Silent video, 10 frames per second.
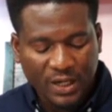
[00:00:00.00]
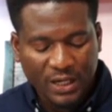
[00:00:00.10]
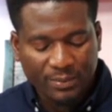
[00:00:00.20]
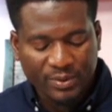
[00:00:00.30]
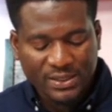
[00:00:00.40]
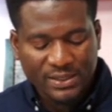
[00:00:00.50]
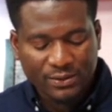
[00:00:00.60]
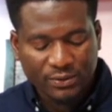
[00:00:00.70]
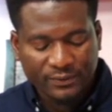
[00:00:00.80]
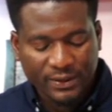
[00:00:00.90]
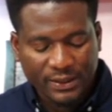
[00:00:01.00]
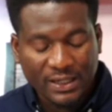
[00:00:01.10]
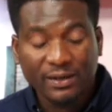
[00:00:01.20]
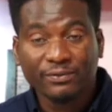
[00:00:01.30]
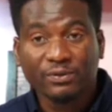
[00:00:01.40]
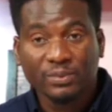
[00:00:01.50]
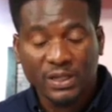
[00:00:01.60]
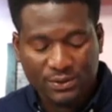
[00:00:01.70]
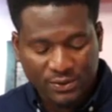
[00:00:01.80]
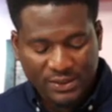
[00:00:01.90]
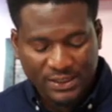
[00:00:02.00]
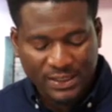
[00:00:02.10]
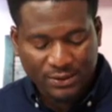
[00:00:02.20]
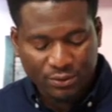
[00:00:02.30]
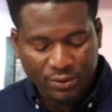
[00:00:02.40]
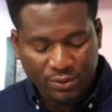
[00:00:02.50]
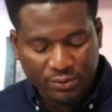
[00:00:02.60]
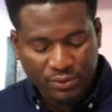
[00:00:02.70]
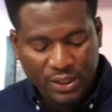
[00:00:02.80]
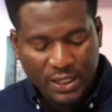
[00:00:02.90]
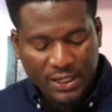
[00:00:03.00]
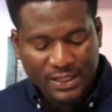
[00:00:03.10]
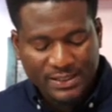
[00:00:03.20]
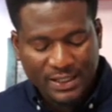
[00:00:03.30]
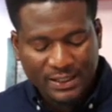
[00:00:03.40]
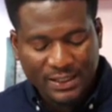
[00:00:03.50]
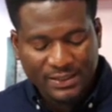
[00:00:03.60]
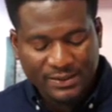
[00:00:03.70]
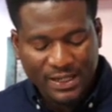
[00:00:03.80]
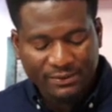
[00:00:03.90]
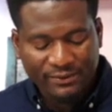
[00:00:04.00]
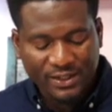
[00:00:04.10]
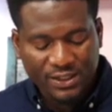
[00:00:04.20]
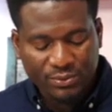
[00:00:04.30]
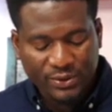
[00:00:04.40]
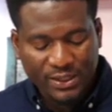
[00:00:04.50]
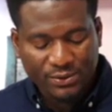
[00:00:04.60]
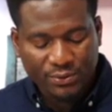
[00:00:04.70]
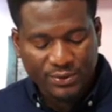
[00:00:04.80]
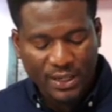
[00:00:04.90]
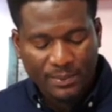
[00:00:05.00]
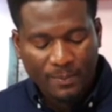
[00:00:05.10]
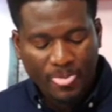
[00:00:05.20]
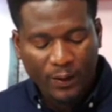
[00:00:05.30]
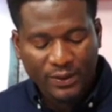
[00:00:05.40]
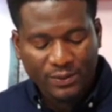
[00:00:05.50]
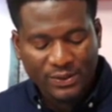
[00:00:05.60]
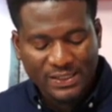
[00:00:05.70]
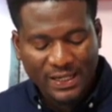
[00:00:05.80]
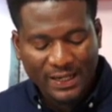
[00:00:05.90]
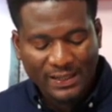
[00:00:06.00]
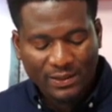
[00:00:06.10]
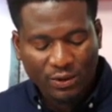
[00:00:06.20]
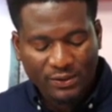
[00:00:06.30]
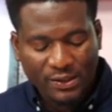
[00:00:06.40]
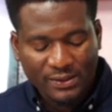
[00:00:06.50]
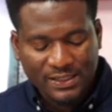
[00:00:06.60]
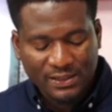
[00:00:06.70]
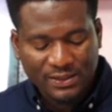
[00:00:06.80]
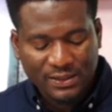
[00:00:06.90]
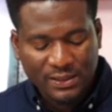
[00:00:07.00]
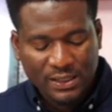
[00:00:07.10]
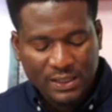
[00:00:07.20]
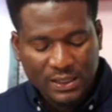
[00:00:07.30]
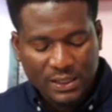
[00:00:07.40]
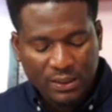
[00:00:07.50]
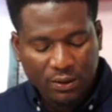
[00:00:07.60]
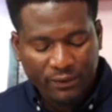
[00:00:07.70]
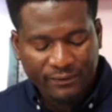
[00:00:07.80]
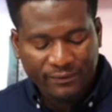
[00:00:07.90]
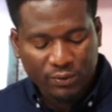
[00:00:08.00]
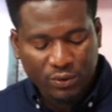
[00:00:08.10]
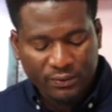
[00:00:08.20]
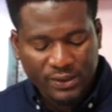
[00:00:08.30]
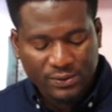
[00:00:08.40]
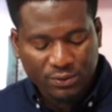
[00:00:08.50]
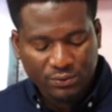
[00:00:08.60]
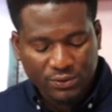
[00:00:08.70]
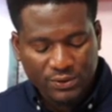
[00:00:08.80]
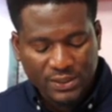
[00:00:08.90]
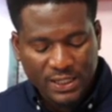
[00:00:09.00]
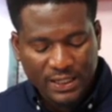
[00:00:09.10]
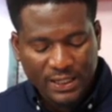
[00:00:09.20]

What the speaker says: President of the Ghana Football Association, Keto Kriku, SN EDSI Revelation Way Etuja on the 28th ordinary session of Congress on Tuesday,